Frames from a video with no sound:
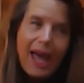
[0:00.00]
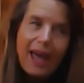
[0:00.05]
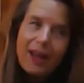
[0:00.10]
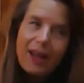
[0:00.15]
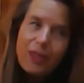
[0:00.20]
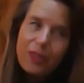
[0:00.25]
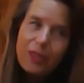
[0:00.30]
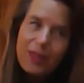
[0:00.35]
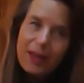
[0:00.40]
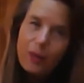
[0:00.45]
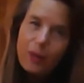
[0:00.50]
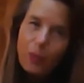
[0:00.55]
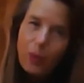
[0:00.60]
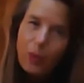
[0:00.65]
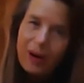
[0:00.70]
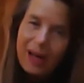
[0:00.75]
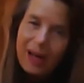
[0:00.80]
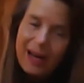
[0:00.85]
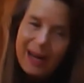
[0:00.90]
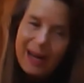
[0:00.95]
And I think
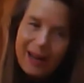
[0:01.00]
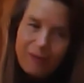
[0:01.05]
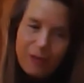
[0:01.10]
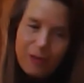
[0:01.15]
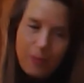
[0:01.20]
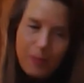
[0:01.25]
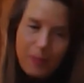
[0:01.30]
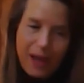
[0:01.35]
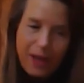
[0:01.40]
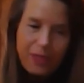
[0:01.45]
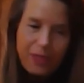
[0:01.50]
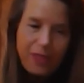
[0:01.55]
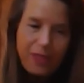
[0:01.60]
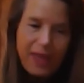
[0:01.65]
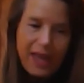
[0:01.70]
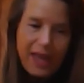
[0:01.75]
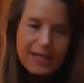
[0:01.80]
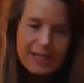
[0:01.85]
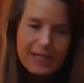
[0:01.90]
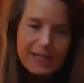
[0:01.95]
what I love about
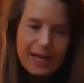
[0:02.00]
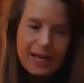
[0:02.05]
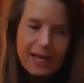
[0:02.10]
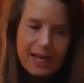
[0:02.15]
that